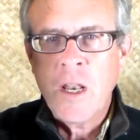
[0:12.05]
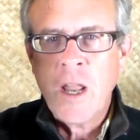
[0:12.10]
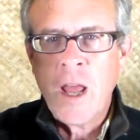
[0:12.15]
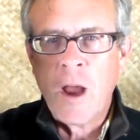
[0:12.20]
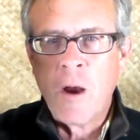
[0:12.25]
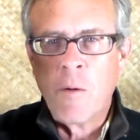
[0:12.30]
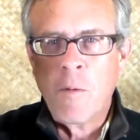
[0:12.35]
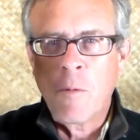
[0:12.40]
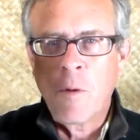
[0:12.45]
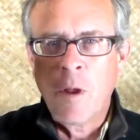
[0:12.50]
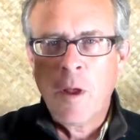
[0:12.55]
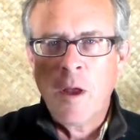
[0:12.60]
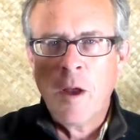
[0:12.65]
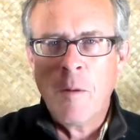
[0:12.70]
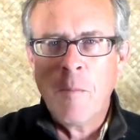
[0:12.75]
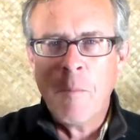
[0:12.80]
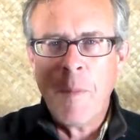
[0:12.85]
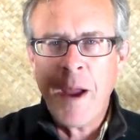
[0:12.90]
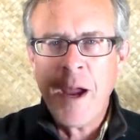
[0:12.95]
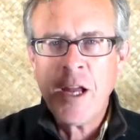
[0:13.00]
Now,
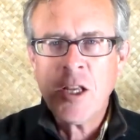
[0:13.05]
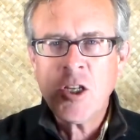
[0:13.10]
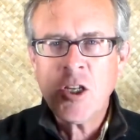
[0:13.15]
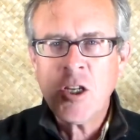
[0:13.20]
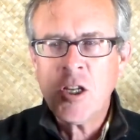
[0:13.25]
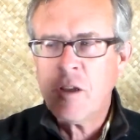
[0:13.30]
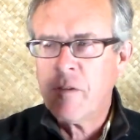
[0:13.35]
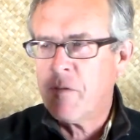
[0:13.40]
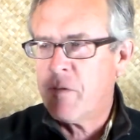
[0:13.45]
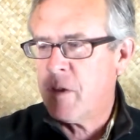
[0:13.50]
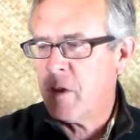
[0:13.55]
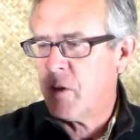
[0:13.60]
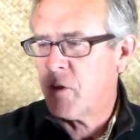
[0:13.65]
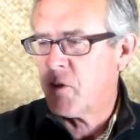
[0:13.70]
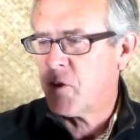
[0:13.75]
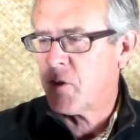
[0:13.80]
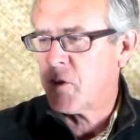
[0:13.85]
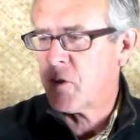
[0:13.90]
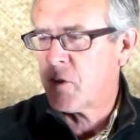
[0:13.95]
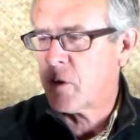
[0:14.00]
imagine if
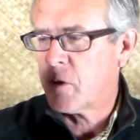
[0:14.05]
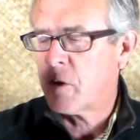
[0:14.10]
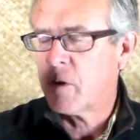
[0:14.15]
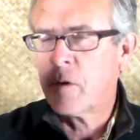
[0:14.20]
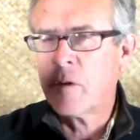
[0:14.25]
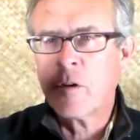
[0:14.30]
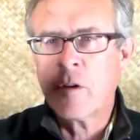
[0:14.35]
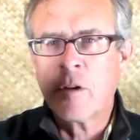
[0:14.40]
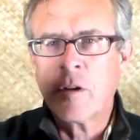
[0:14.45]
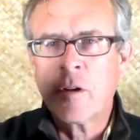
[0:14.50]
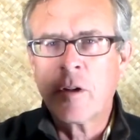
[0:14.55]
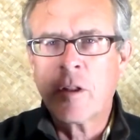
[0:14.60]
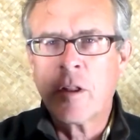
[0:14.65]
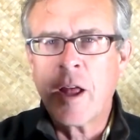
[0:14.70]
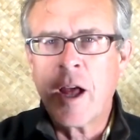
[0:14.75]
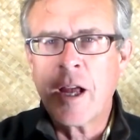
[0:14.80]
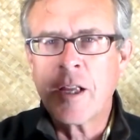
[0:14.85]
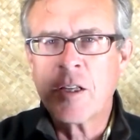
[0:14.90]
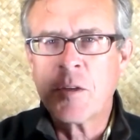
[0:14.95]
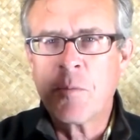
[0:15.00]
this
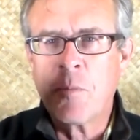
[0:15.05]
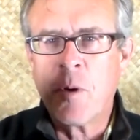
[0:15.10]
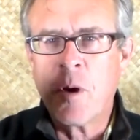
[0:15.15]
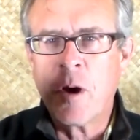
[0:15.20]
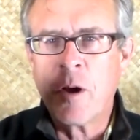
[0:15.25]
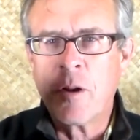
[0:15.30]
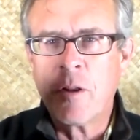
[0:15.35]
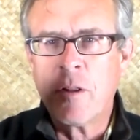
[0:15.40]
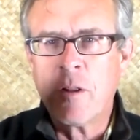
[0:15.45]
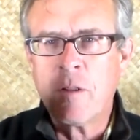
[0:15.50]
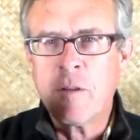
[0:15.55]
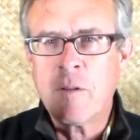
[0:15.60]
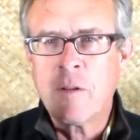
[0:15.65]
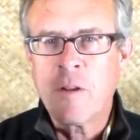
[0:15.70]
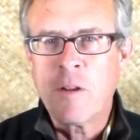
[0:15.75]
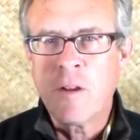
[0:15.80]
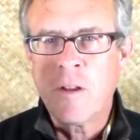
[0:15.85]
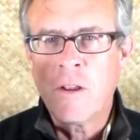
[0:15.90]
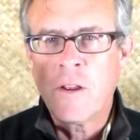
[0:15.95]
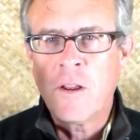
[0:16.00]
glass bottle
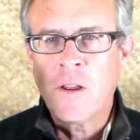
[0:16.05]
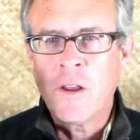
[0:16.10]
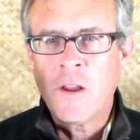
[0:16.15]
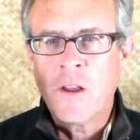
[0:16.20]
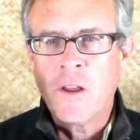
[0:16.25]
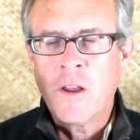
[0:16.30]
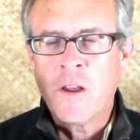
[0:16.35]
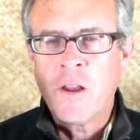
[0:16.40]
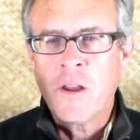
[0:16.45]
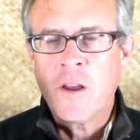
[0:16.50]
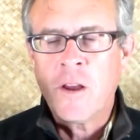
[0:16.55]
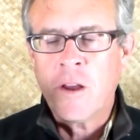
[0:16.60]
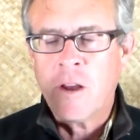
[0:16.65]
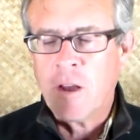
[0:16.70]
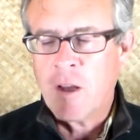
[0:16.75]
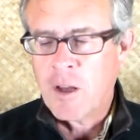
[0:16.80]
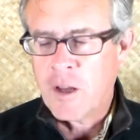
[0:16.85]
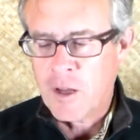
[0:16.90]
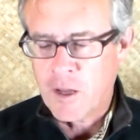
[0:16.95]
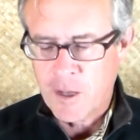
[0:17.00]

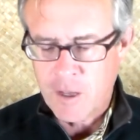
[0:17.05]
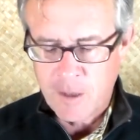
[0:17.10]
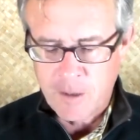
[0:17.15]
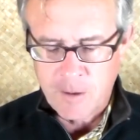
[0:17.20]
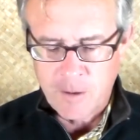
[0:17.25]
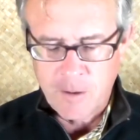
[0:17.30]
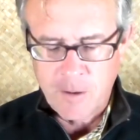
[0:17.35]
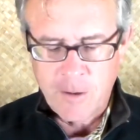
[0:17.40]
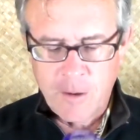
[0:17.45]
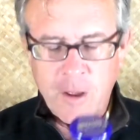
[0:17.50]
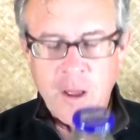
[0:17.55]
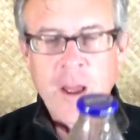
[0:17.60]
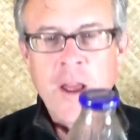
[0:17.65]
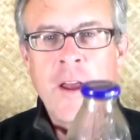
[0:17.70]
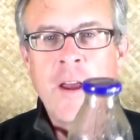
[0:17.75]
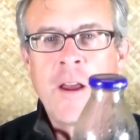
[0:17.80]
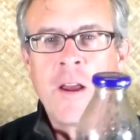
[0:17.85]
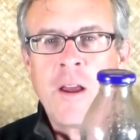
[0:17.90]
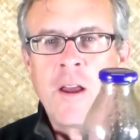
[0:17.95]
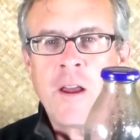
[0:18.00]
uh,
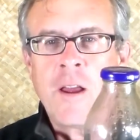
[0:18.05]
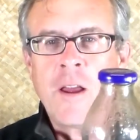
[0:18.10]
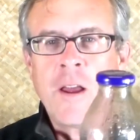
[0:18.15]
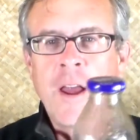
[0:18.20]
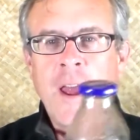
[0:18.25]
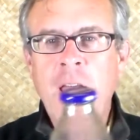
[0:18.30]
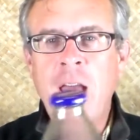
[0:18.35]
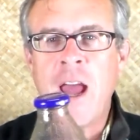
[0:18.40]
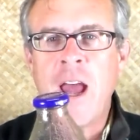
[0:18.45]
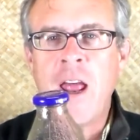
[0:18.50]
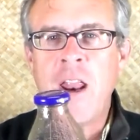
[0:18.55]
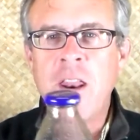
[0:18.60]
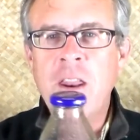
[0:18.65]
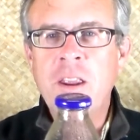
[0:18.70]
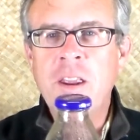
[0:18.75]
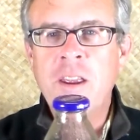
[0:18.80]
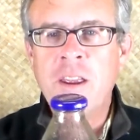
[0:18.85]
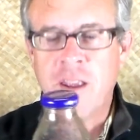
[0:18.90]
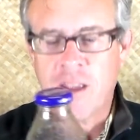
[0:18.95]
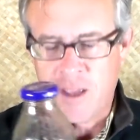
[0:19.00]

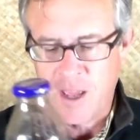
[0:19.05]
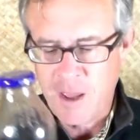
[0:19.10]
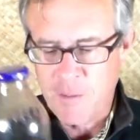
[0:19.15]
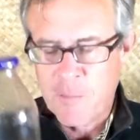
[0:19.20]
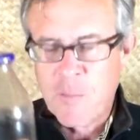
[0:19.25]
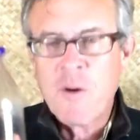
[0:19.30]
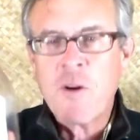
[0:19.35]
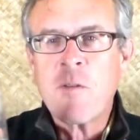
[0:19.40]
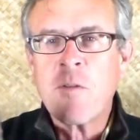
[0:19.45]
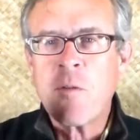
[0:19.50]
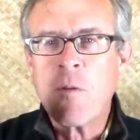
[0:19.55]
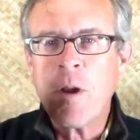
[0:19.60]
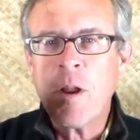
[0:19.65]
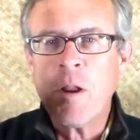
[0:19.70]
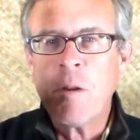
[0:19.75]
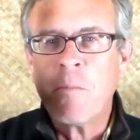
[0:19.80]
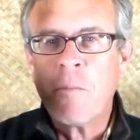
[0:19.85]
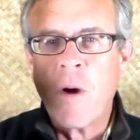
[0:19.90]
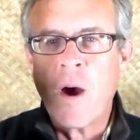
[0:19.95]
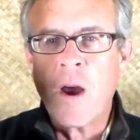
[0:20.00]
had a
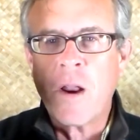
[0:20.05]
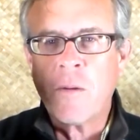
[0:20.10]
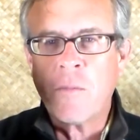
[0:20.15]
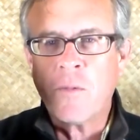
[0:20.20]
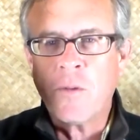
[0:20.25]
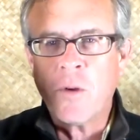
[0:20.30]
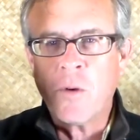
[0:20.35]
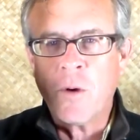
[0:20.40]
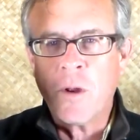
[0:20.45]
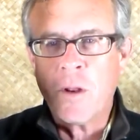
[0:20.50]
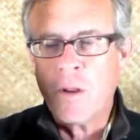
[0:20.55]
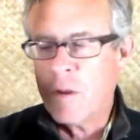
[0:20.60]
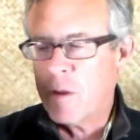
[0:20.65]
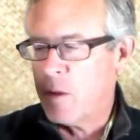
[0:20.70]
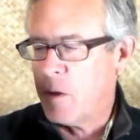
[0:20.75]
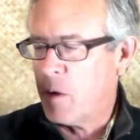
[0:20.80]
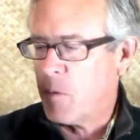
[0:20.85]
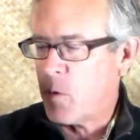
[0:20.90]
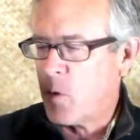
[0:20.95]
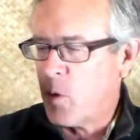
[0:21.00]
perforated bottom to it.
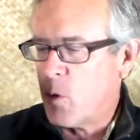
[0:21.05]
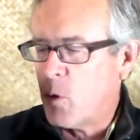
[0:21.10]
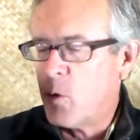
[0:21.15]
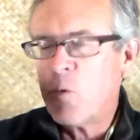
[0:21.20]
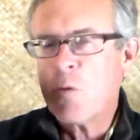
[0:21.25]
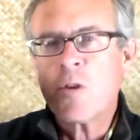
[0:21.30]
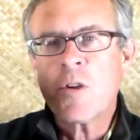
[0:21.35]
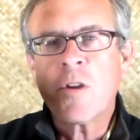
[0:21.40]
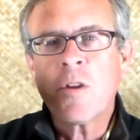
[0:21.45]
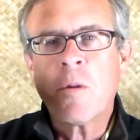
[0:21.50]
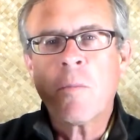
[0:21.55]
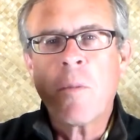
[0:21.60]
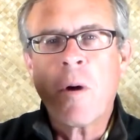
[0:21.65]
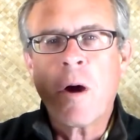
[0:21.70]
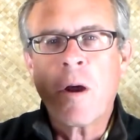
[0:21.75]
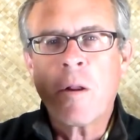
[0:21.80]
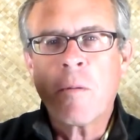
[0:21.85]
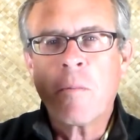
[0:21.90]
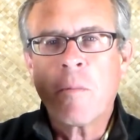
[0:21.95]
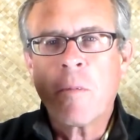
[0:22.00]
There were holes in the
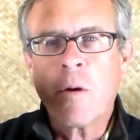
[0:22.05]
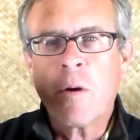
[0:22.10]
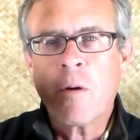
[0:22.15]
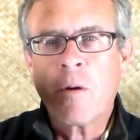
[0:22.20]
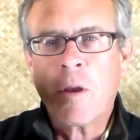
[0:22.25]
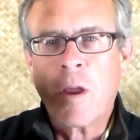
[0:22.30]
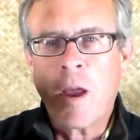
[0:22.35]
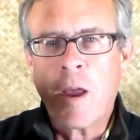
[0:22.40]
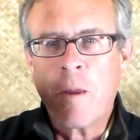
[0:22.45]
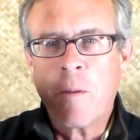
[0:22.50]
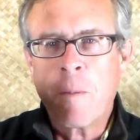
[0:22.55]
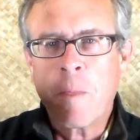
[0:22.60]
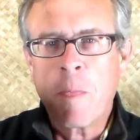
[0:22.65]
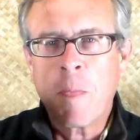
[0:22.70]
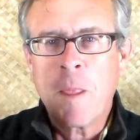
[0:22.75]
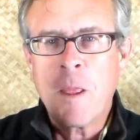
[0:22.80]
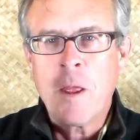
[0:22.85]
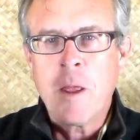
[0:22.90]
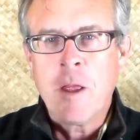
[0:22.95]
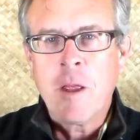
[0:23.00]
bottom. Okay.
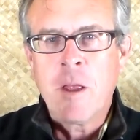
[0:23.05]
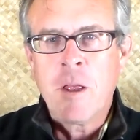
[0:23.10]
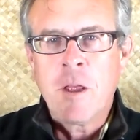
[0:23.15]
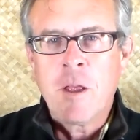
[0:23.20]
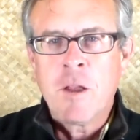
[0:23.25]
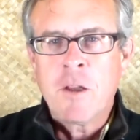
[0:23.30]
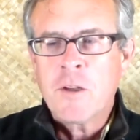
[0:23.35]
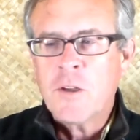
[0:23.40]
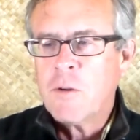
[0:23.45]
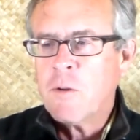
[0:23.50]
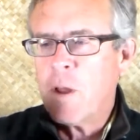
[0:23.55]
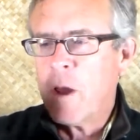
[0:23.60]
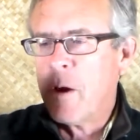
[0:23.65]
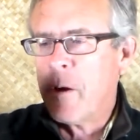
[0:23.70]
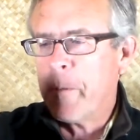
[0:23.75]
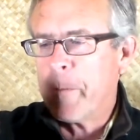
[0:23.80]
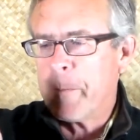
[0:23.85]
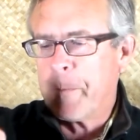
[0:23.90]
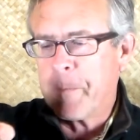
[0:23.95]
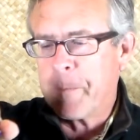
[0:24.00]
So
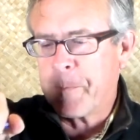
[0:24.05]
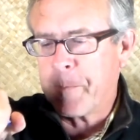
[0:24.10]
now,